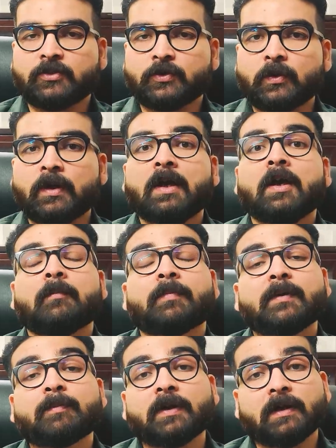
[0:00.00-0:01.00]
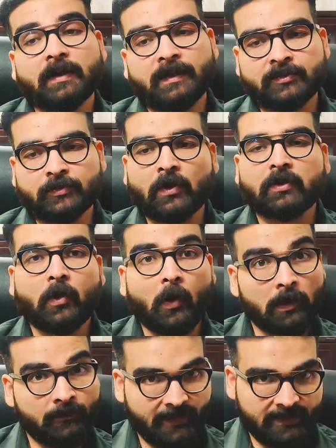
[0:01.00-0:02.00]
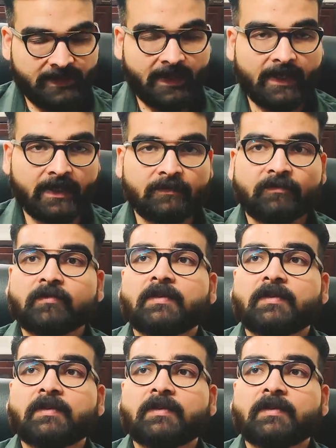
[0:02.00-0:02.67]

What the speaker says: So people, it's not always negative.